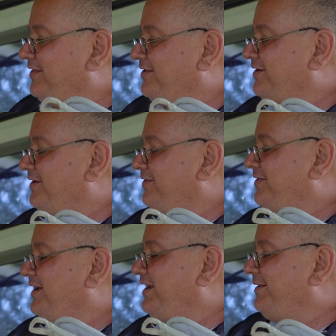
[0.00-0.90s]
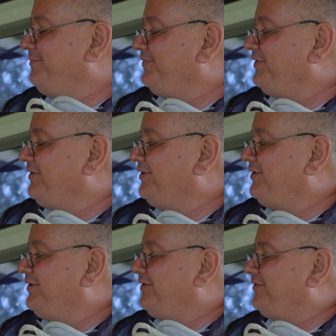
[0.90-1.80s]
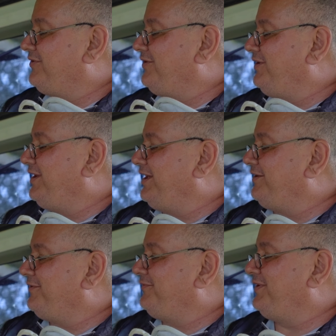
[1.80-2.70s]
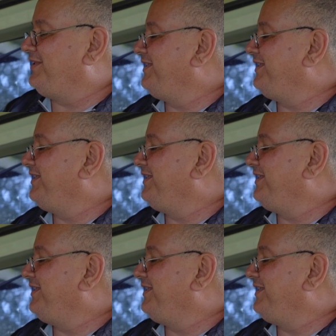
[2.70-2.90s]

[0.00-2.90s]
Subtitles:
Let's close that up, turn that off.